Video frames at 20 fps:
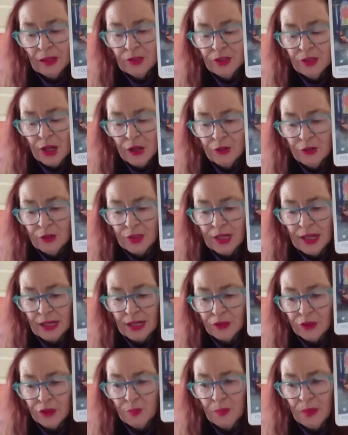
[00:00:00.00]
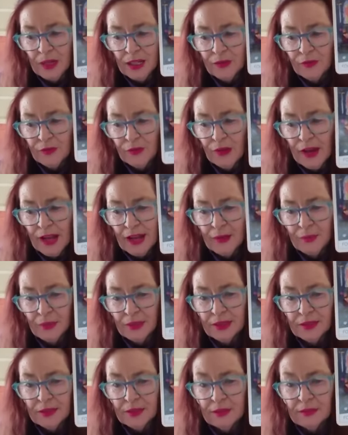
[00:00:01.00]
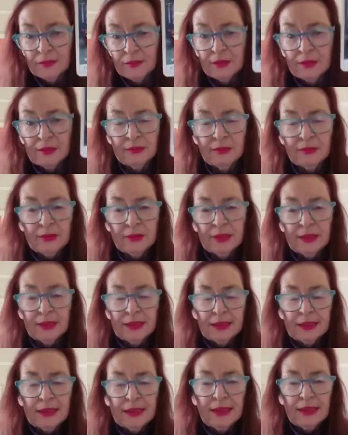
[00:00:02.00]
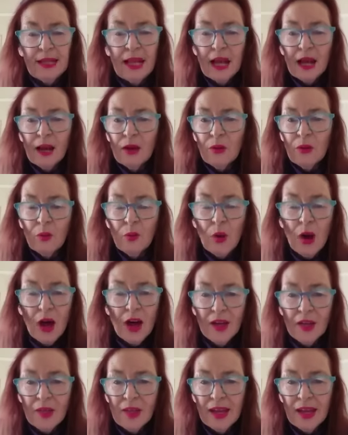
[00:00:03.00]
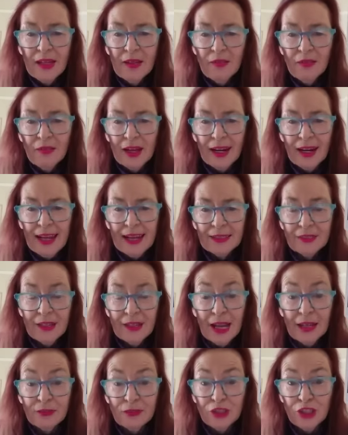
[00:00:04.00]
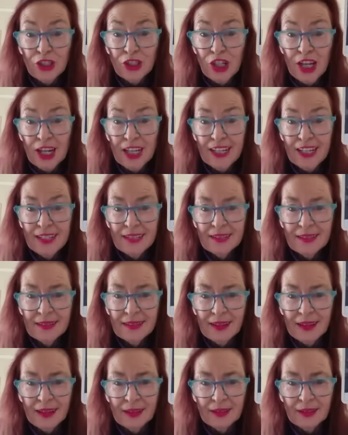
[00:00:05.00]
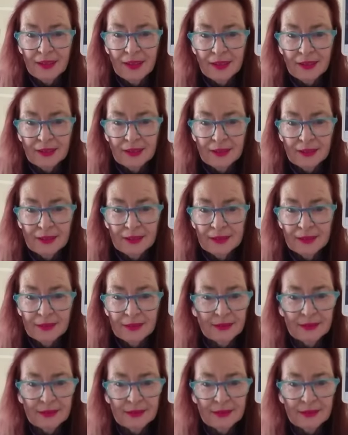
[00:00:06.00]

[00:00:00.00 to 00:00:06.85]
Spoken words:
Don't touch big pharma. Now, why are they even allowed to have shares in this